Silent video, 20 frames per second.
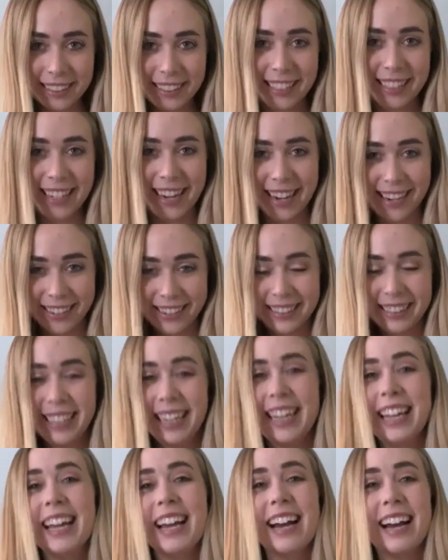So
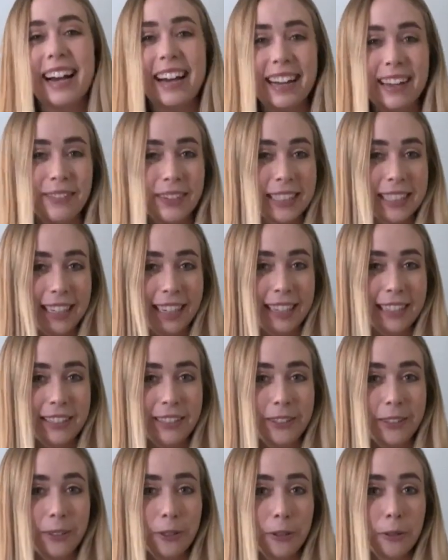I'm excited
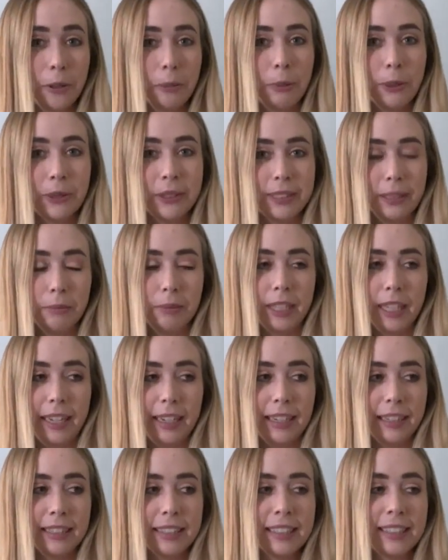to pull some
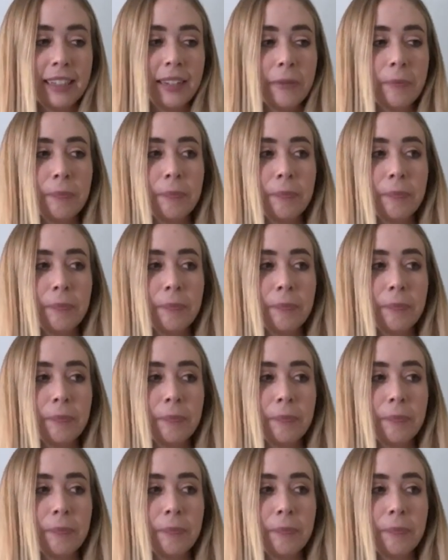things.